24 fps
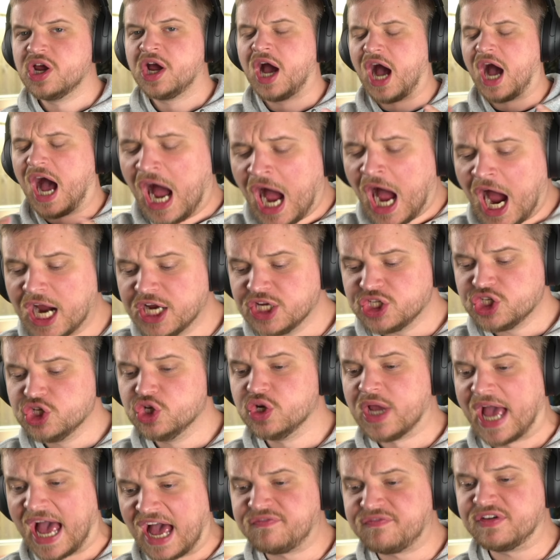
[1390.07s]

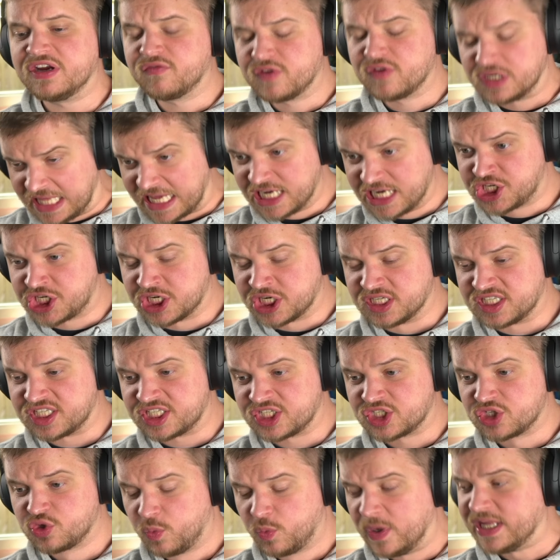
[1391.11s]
having
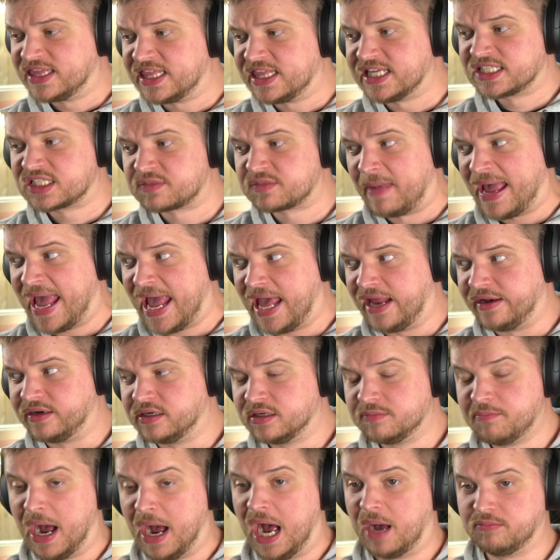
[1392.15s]
relations with this man,
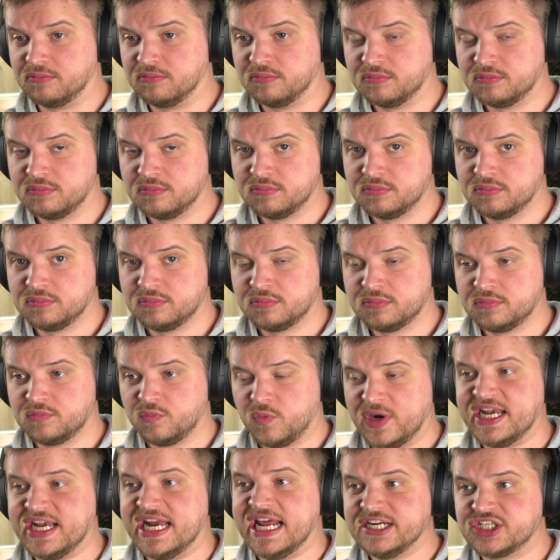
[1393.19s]
mom?
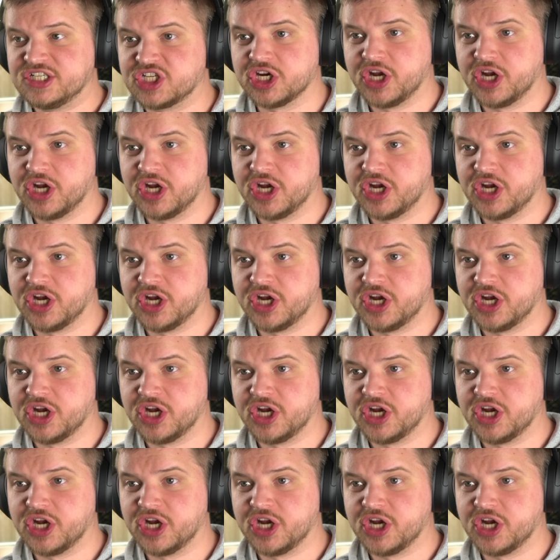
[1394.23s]
We need to